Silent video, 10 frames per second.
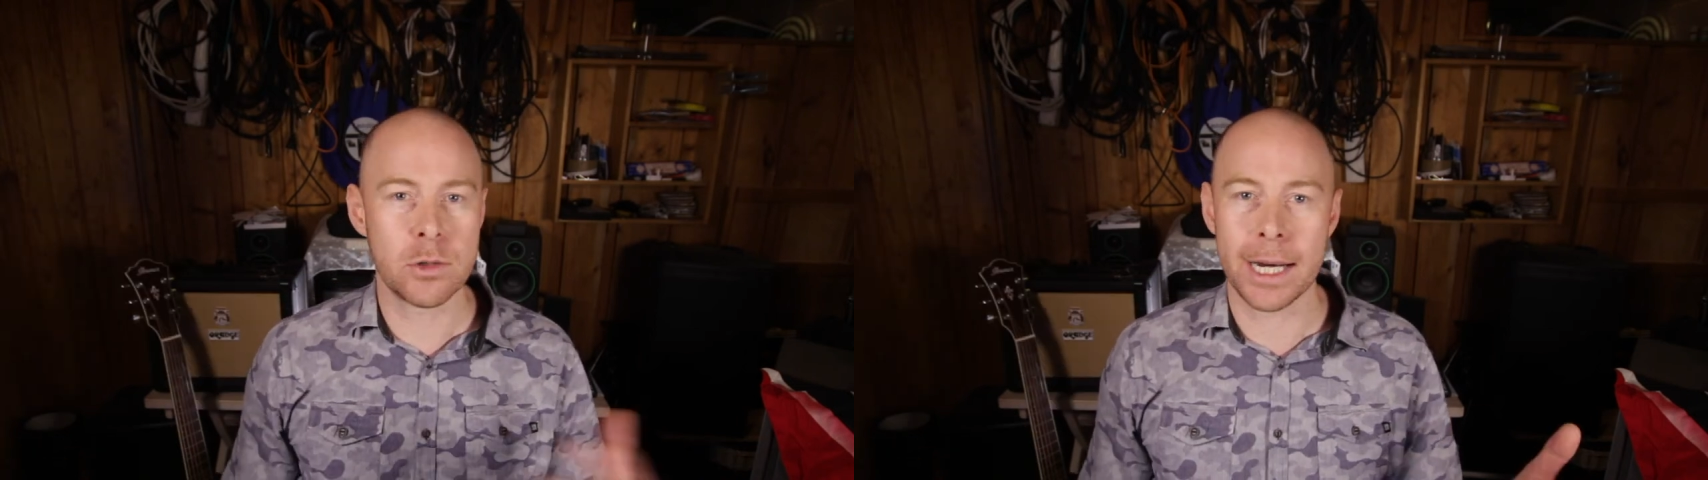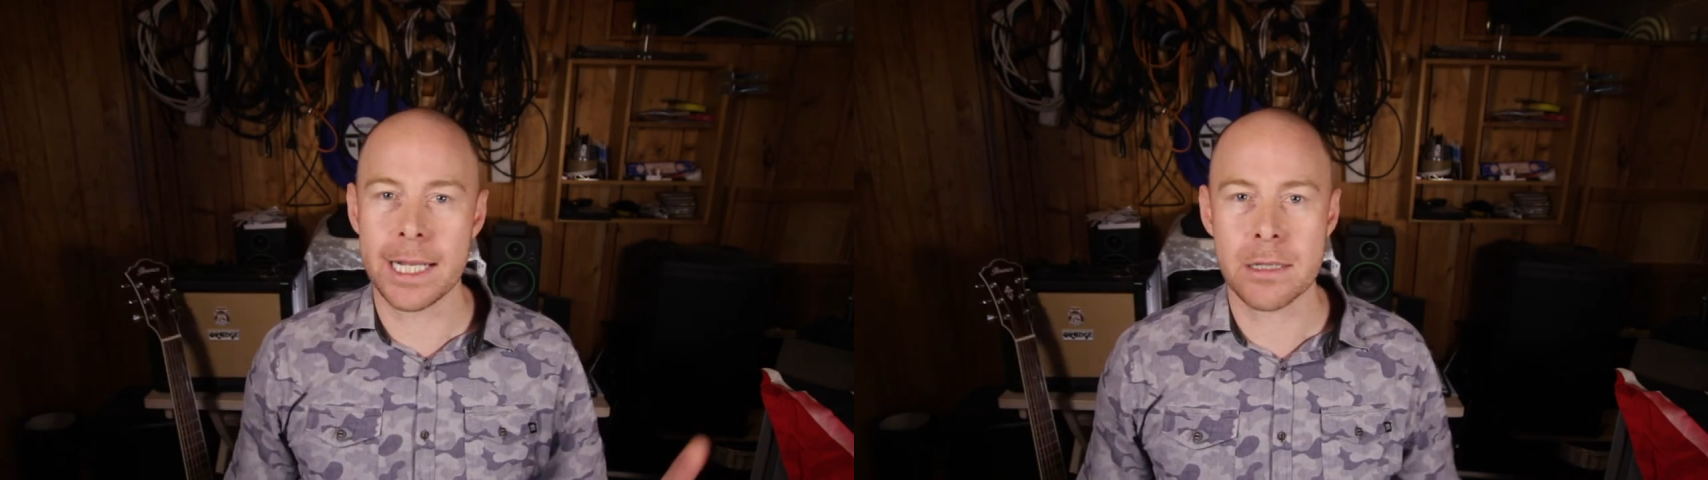
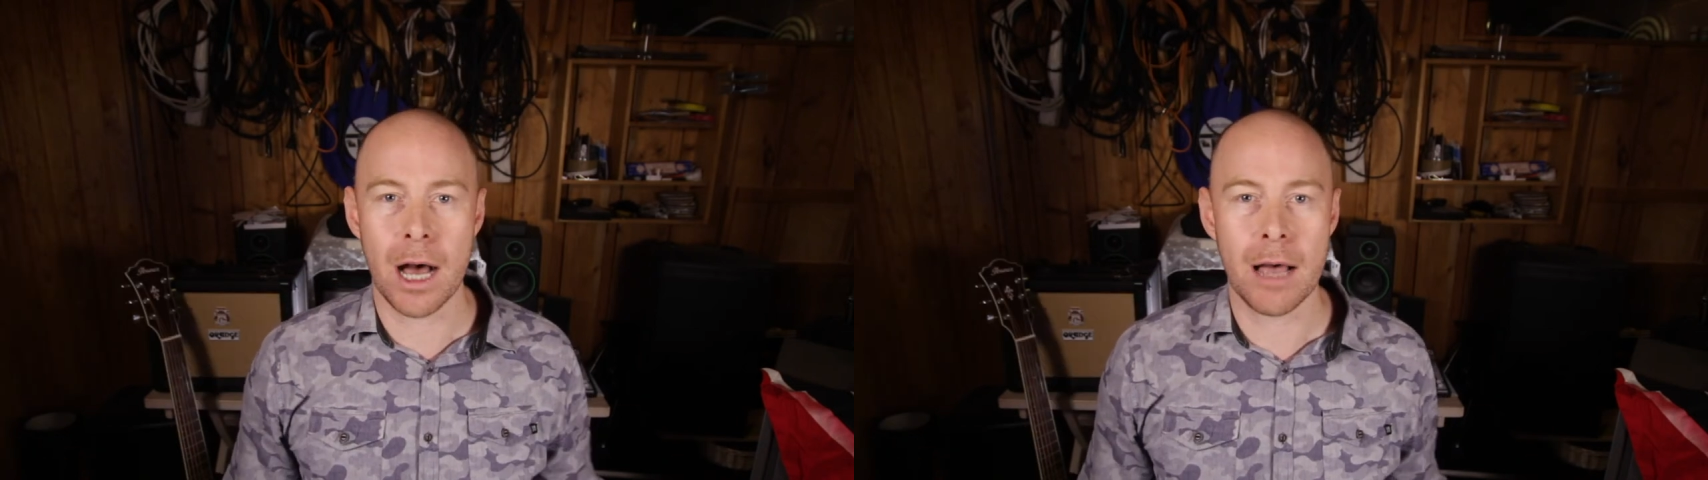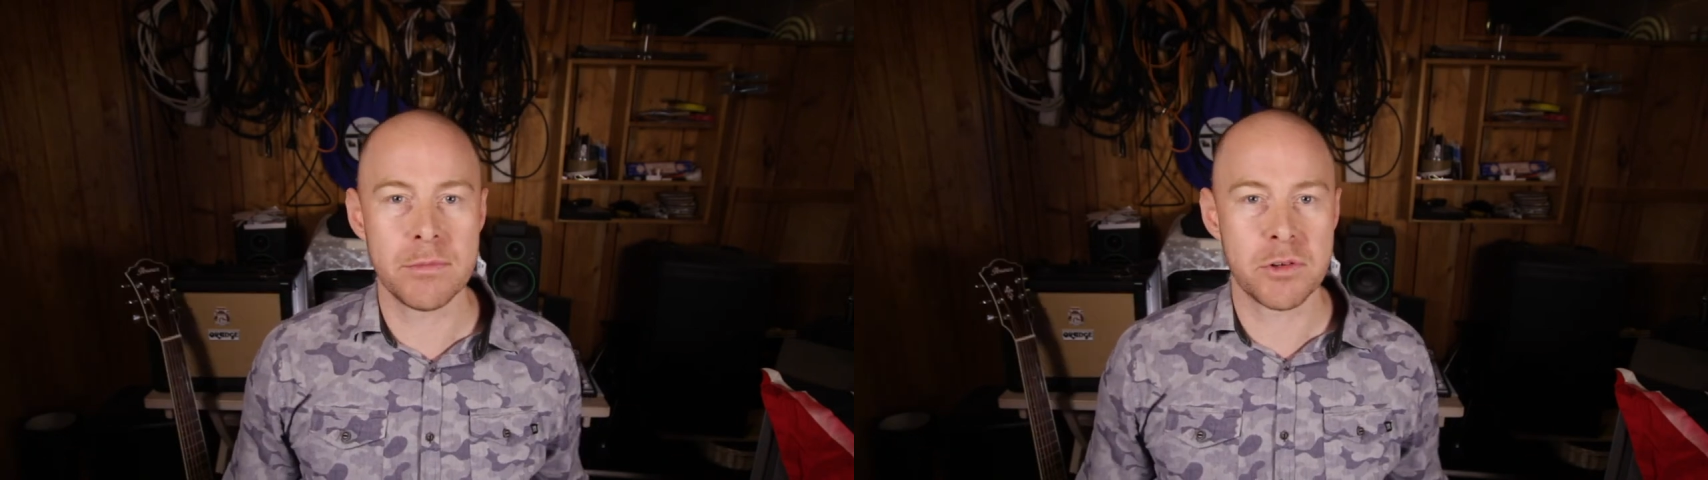20
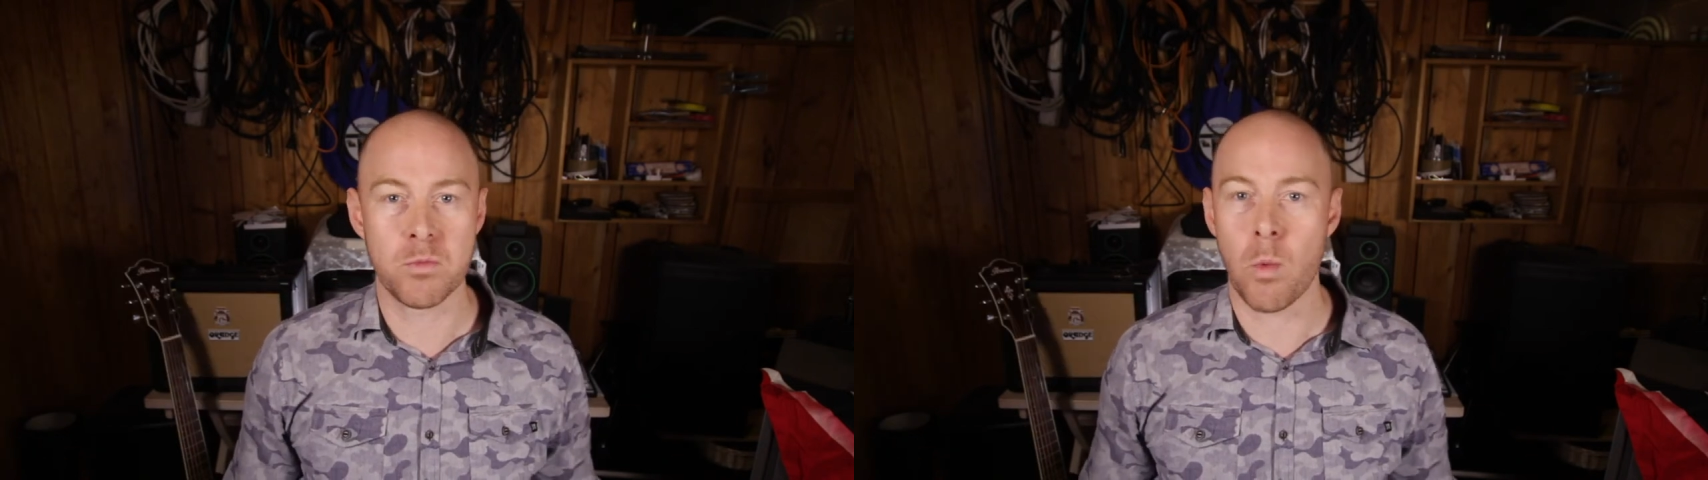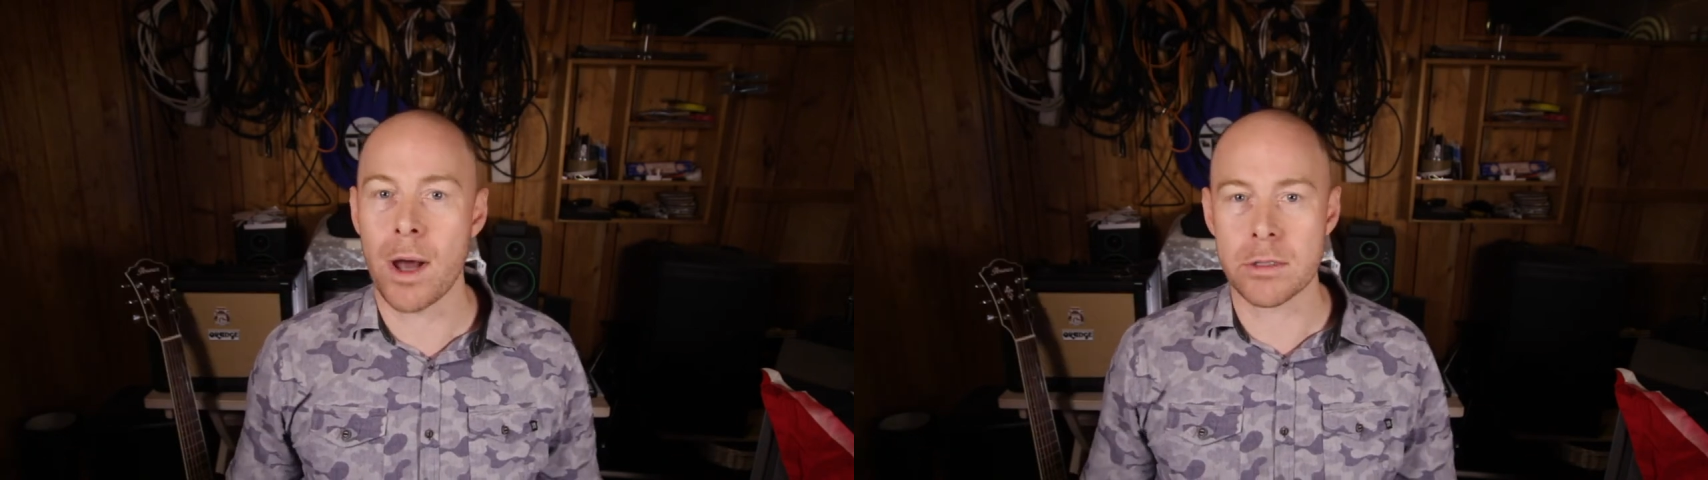times,
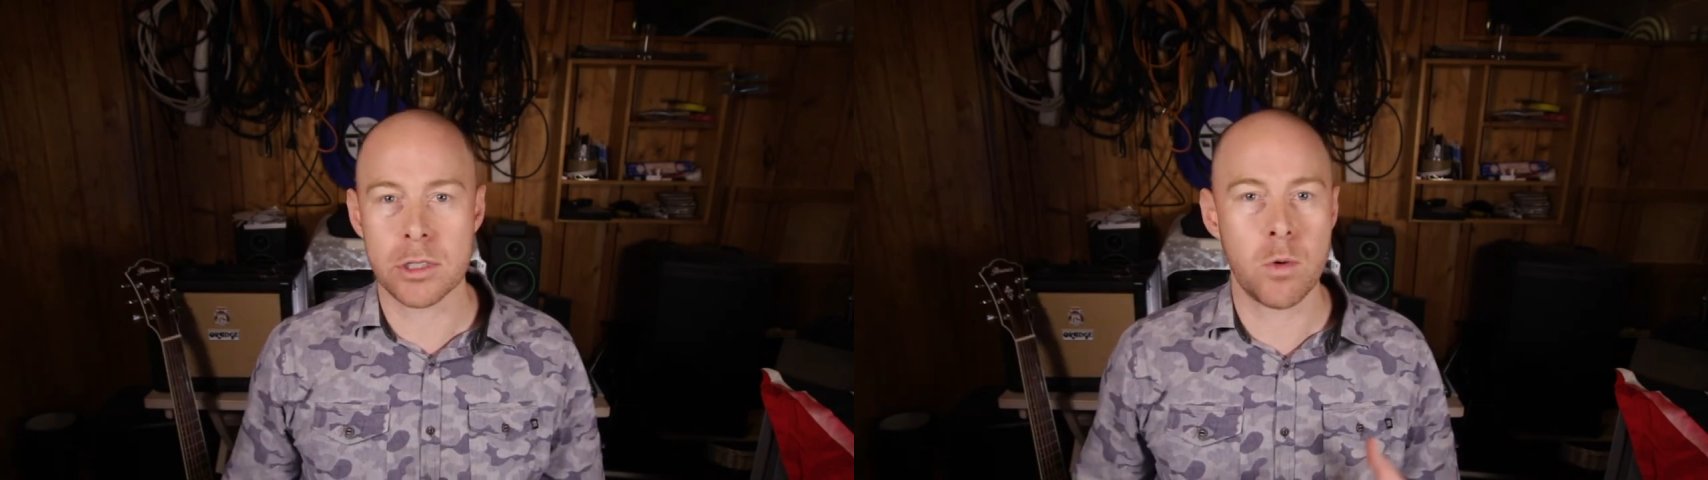once,